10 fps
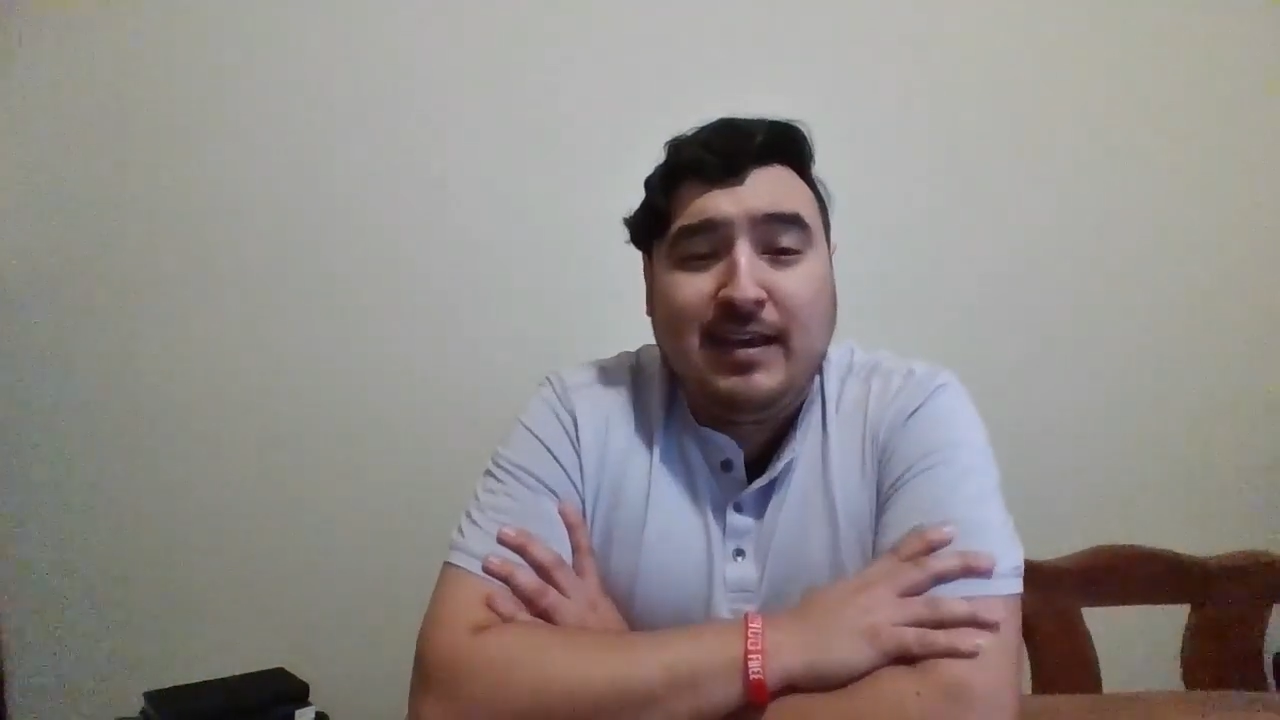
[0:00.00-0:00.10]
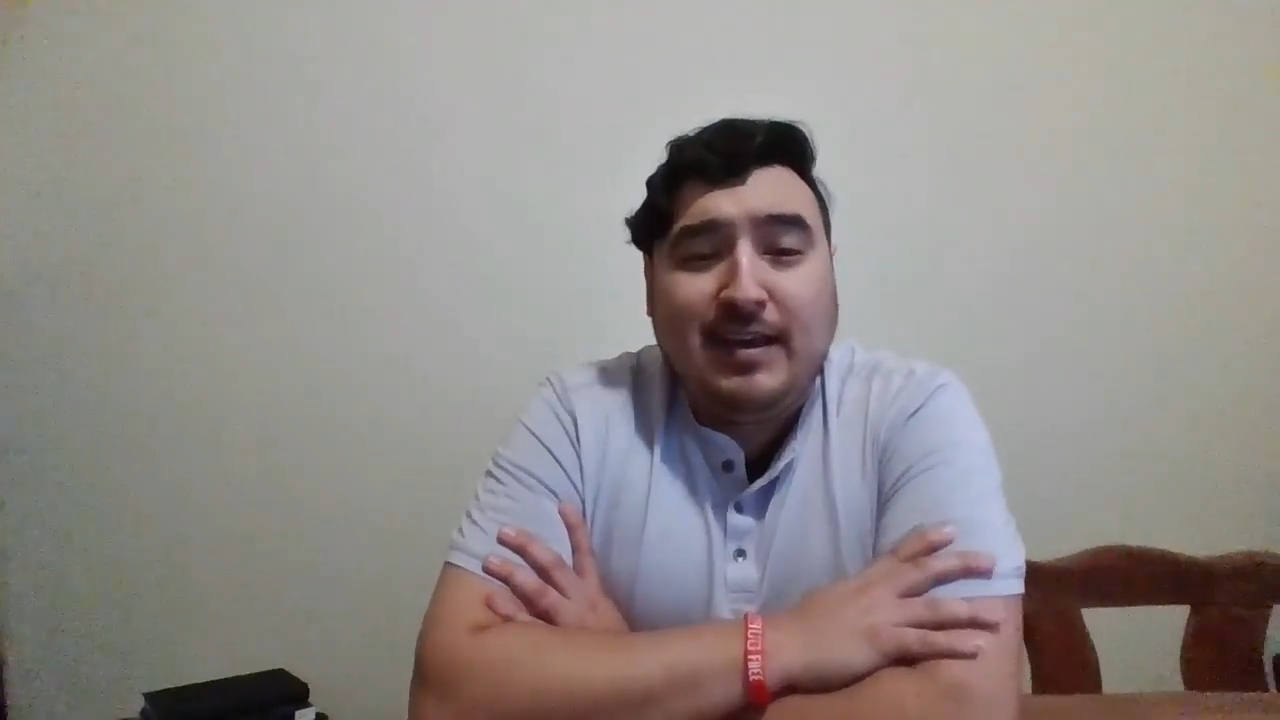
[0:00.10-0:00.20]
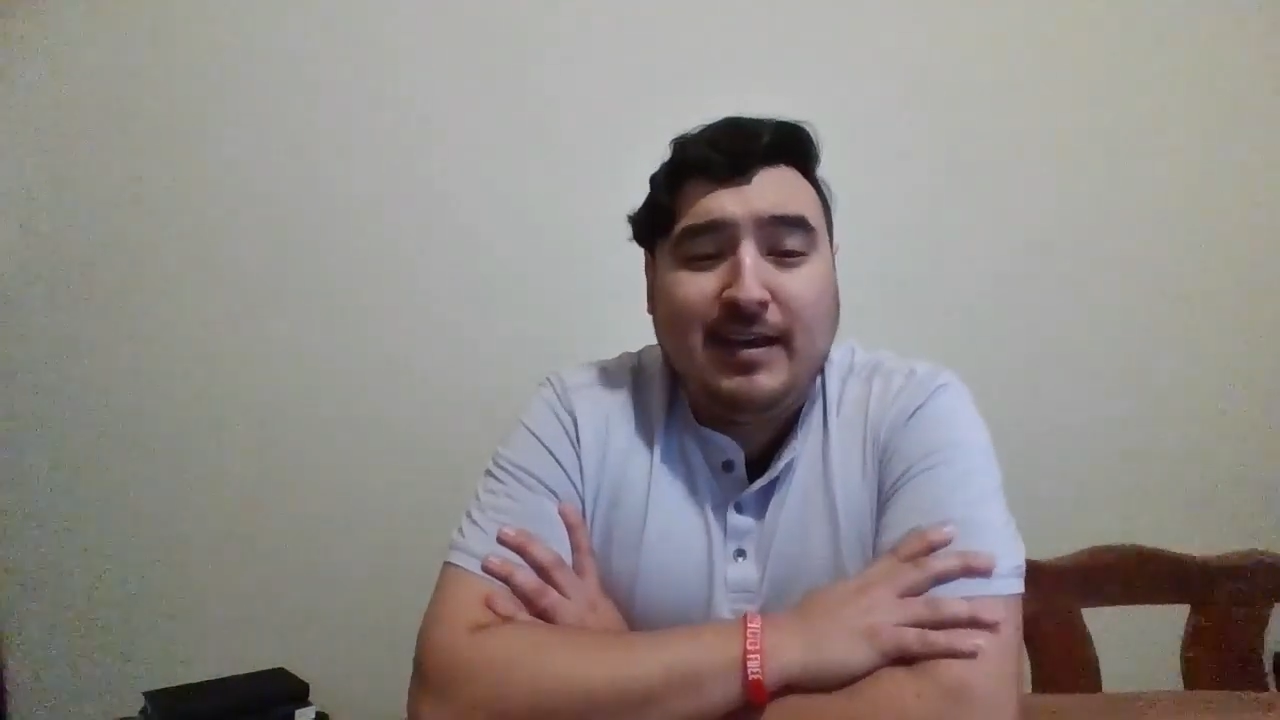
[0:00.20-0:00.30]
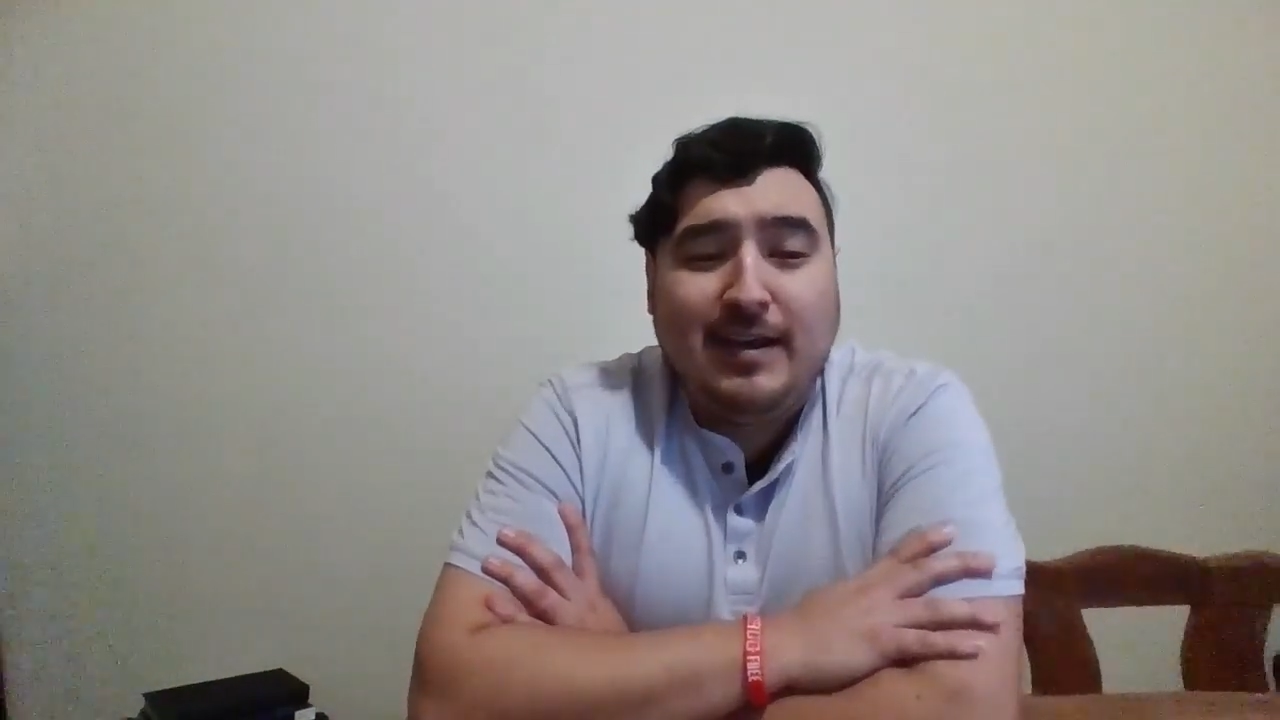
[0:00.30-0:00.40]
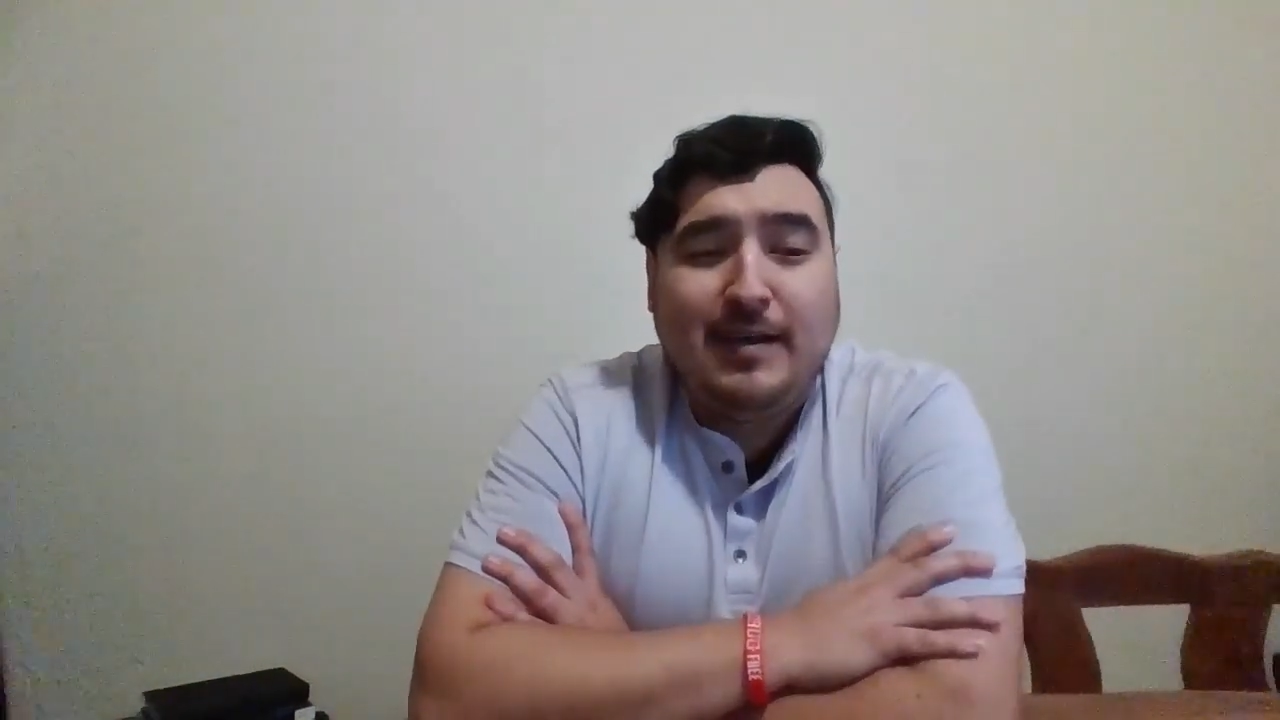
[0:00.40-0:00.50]

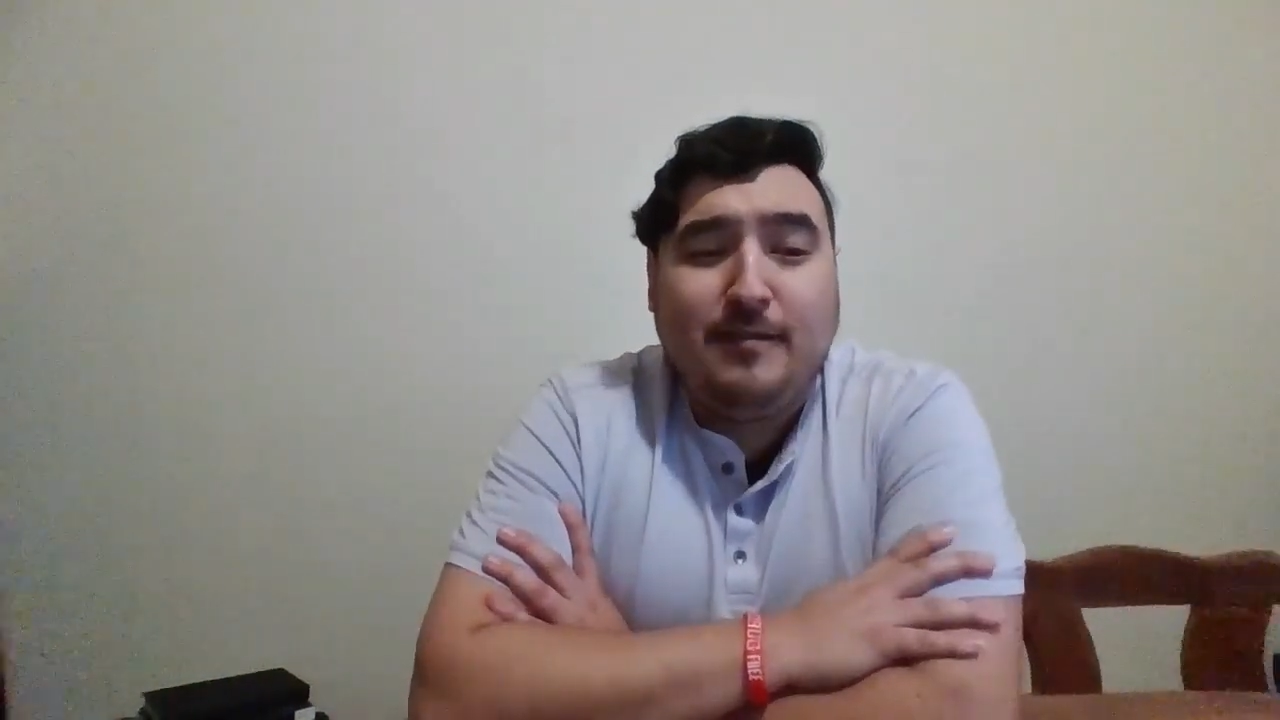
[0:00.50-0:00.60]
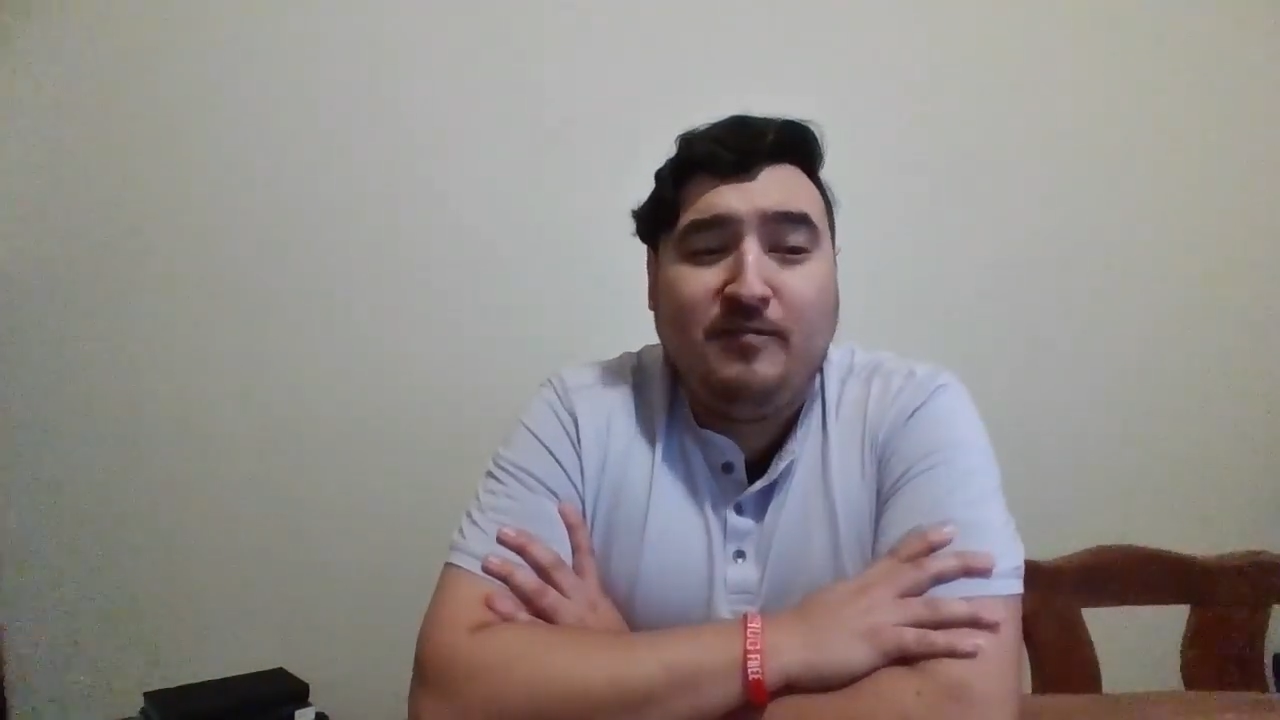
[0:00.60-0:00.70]
um,